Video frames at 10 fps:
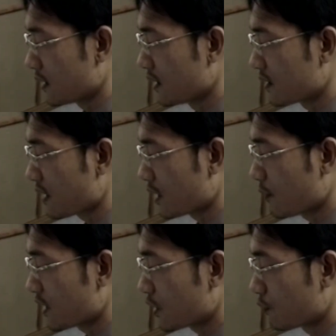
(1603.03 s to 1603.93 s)
His other
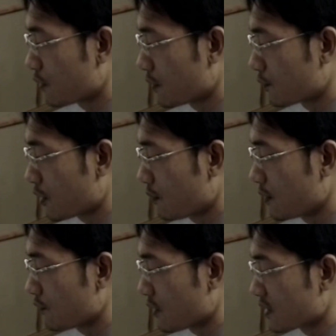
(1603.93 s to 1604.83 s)
medical
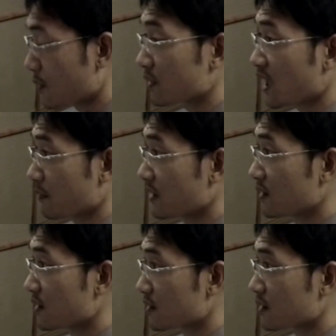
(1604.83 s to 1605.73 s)
problem, for example,
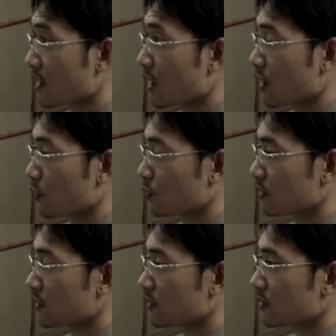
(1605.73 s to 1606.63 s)
diabetes,
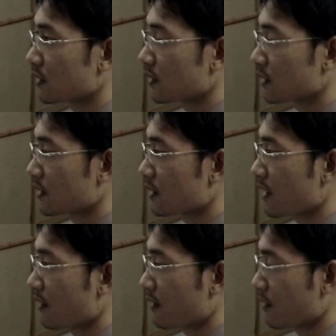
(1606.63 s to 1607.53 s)
will
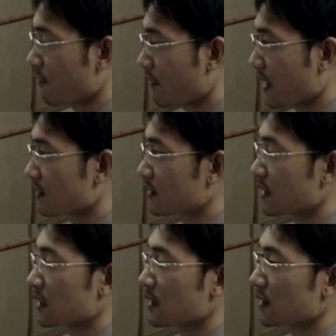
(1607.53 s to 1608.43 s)
affect
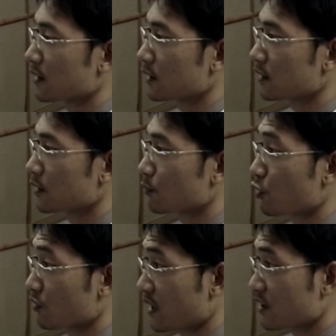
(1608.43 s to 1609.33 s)
the
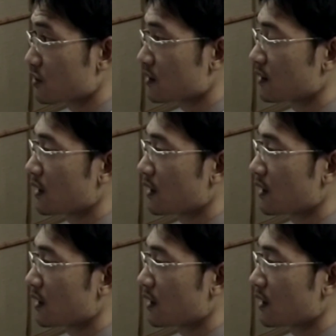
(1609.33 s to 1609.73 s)
progression.